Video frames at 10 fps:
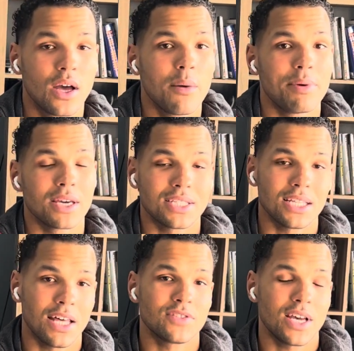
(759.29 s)
because that
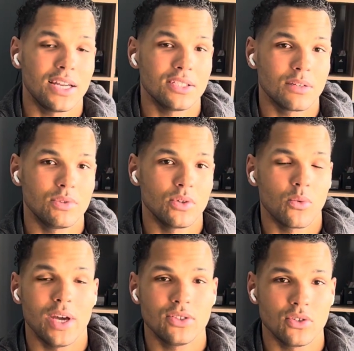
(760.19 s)
left side ends up doing
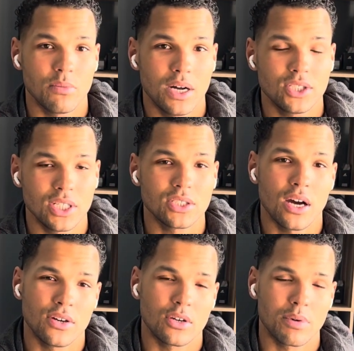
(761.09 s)
way too much and it's
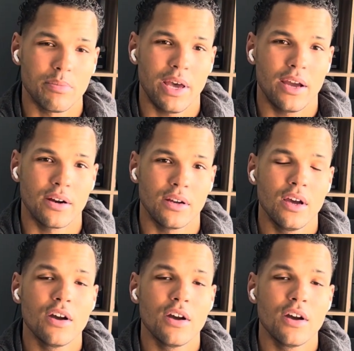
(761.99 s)
underprepared